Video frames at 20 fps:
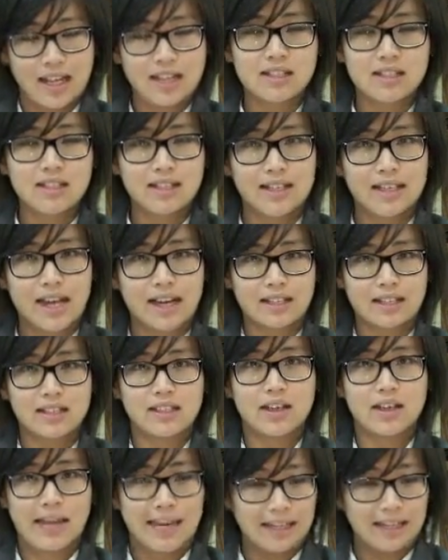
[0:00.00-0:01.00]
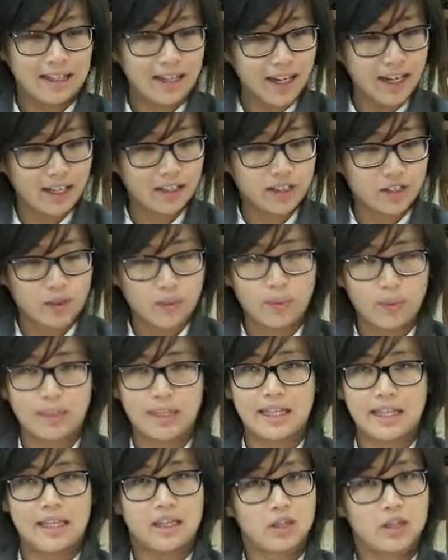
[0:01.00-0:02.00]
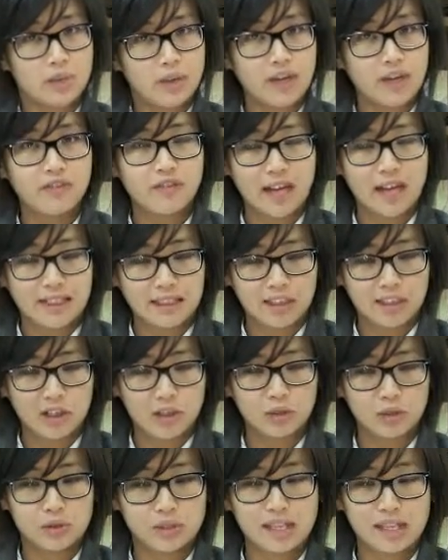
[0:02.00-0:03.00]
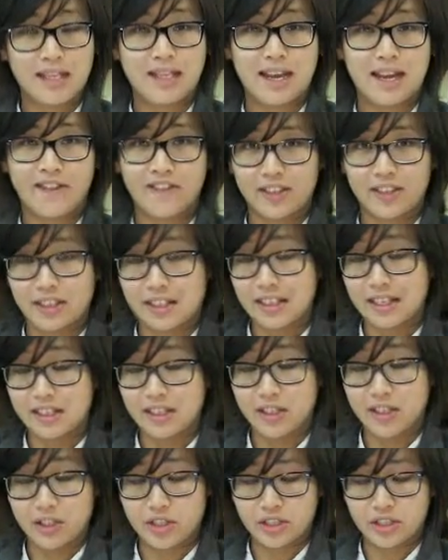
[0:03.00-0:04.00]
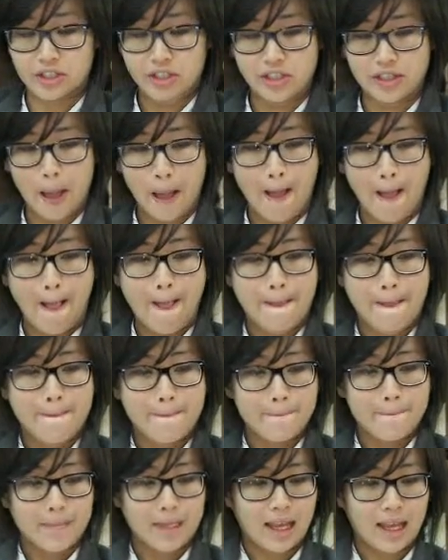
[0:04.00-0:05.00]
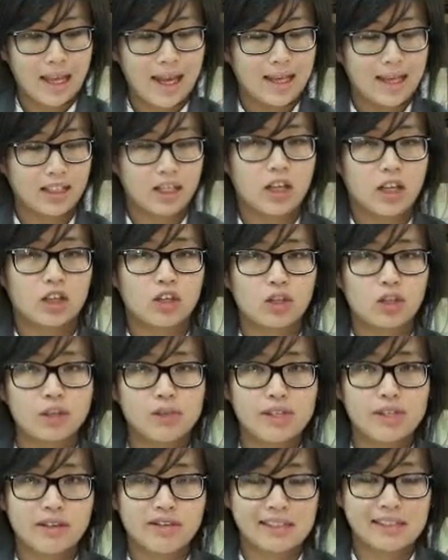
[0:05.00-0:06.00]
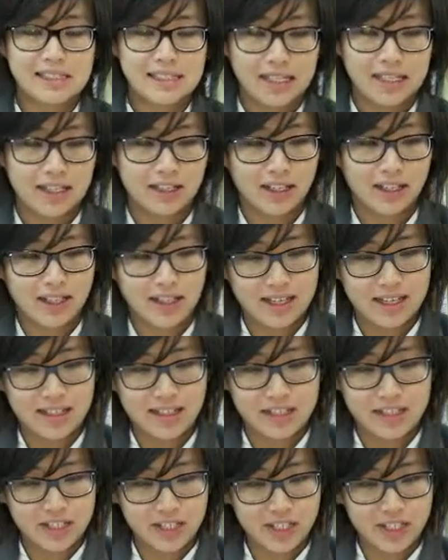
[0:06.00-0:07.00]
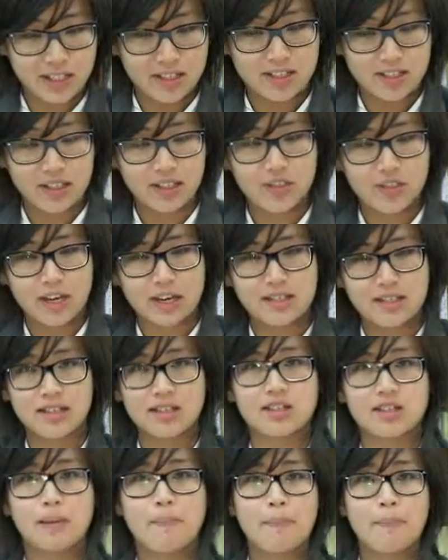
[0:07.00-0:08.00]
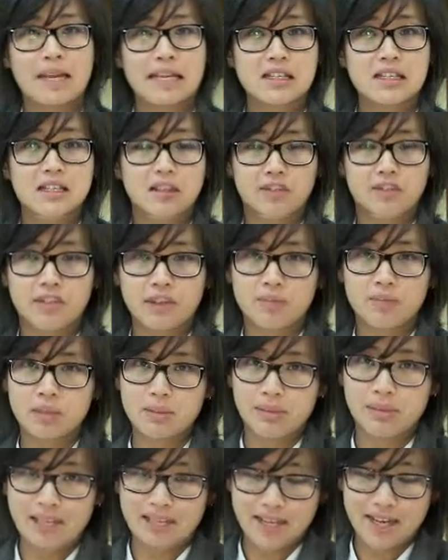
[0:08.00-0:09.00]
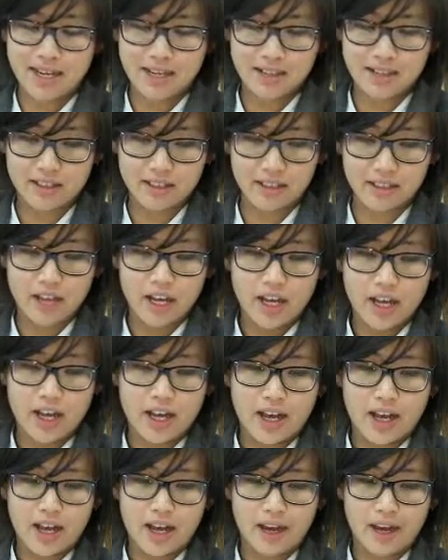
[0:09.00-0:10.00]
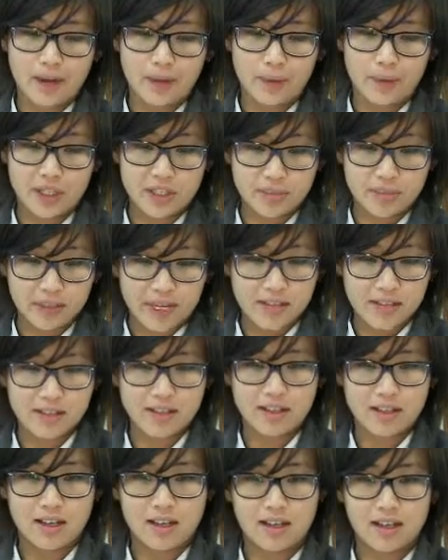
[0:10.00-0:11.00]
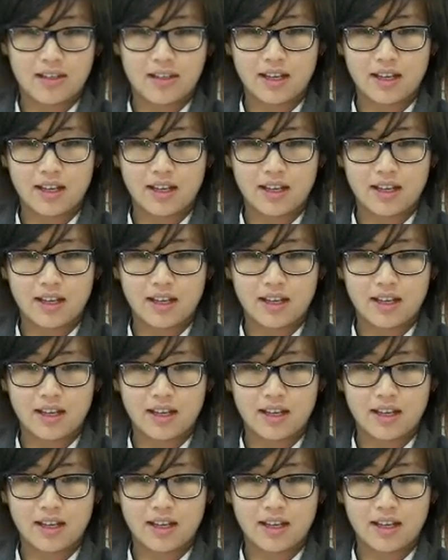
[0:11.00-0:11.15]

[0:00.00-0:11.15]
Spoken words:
is connected and linked with 12 other goals in the SDGs. And Goal 17 in SDGs addresses the means of implementation, which means